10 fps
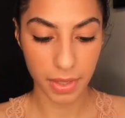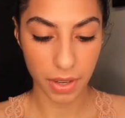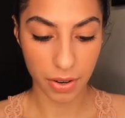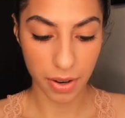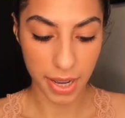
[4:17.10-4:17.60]

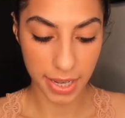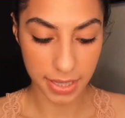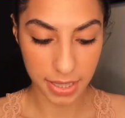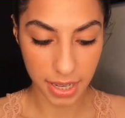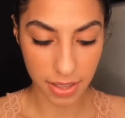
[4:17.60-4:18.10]
All
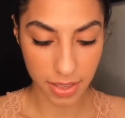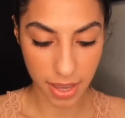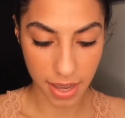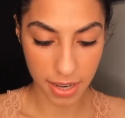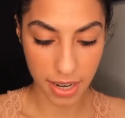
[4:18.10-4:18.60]
right, and
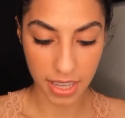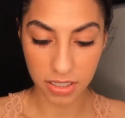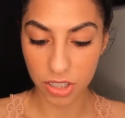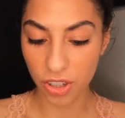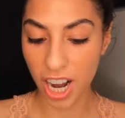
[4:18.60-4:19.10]
then
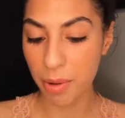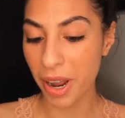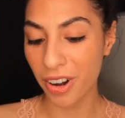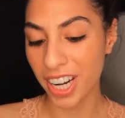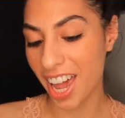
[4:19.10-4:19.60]
Instagram,
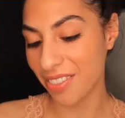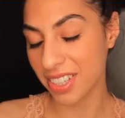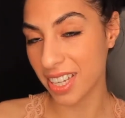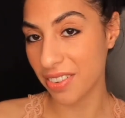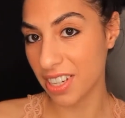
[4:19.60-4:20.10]
I already have it
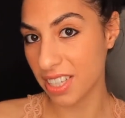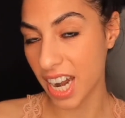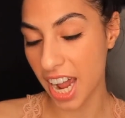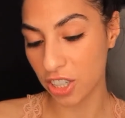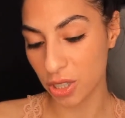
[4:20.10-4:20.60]
saved as an
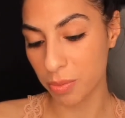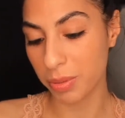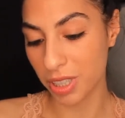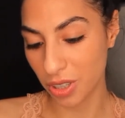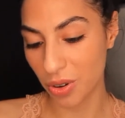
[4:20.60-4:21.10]
action, but
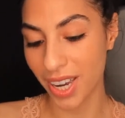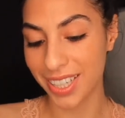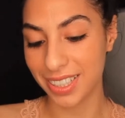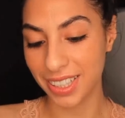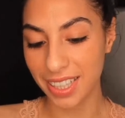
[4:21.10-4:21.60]
I'm going to go ahead
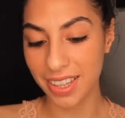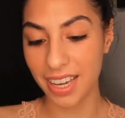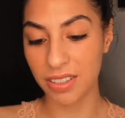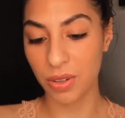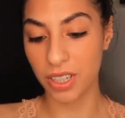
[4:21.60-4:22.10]
and delete
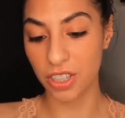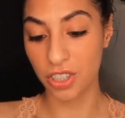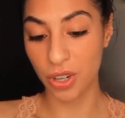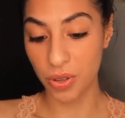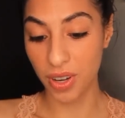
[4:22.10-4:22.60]
that so I can
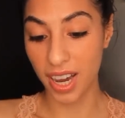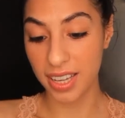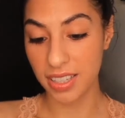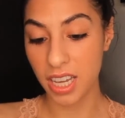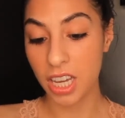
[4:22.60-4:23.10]
show you
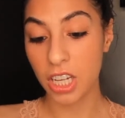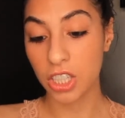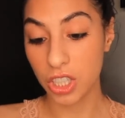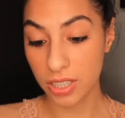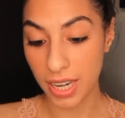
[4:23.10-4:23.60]
guys
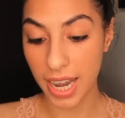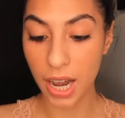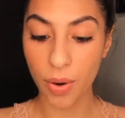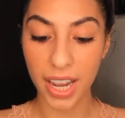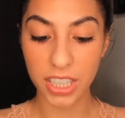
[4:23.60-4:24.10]
just
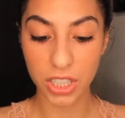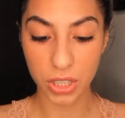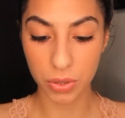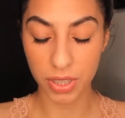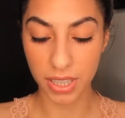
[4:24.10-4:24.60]
how I
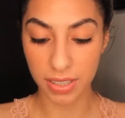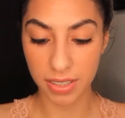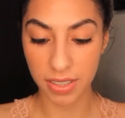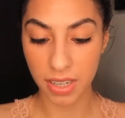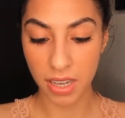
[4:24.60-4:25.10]
do this.